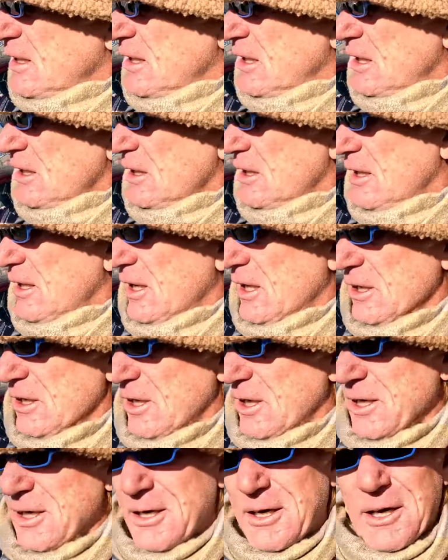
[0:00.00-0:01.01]
I like, I
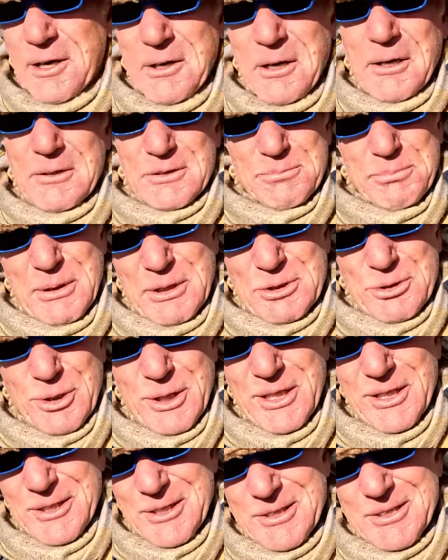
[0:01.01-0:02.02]
like, I like to be
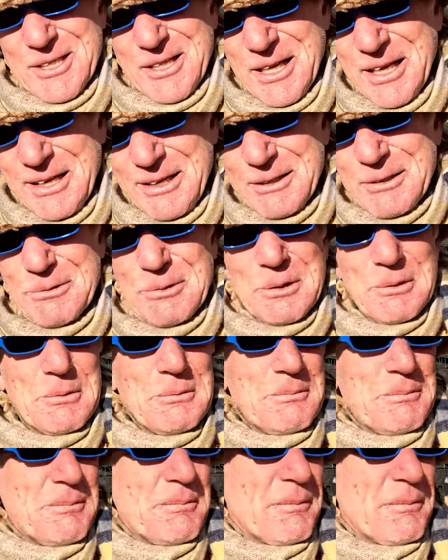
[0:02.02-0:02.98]
treated as an equal.